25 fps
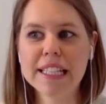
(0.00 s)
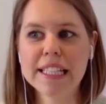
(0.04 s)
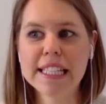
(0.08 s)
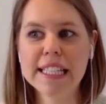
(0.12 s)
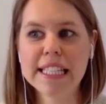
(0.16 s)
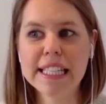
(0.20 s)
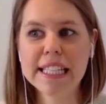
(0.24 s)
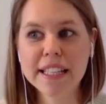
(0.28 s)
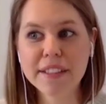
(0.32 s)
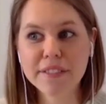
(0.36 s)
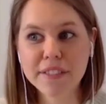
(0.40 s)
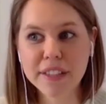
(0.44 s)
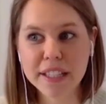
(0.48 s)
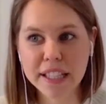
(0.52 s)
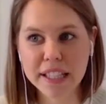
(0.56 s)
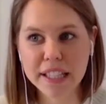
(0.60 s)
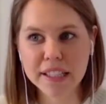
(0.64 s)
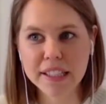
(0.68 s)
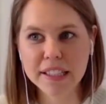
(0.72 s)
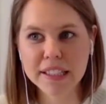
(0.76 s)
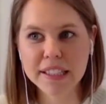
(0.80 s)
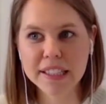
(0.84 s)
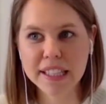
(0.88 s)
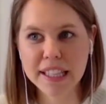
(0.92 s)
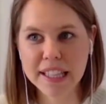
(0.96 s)

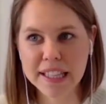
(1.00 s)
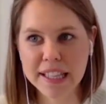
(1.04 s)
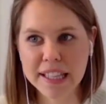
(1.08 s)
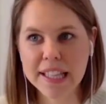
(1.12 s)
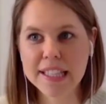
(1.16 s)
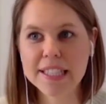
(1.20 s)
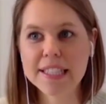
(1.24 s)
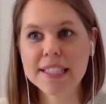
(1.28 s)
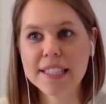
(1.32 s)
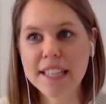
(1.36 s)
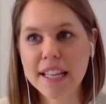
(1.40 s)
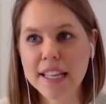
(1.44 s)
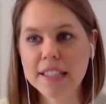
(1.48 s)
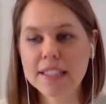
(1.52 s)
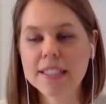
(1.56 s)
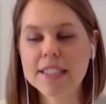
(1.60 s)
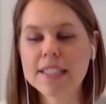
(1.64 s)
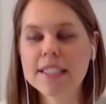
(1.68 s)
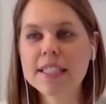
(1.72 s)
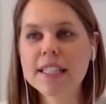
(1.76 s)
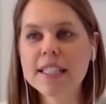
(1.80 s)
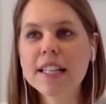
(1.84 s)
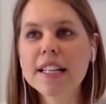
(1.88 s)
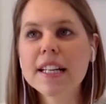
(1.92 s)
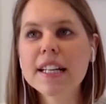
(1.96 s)
activity in that
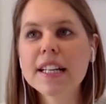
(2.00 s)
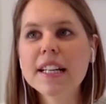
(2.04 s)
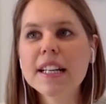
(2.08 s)
sense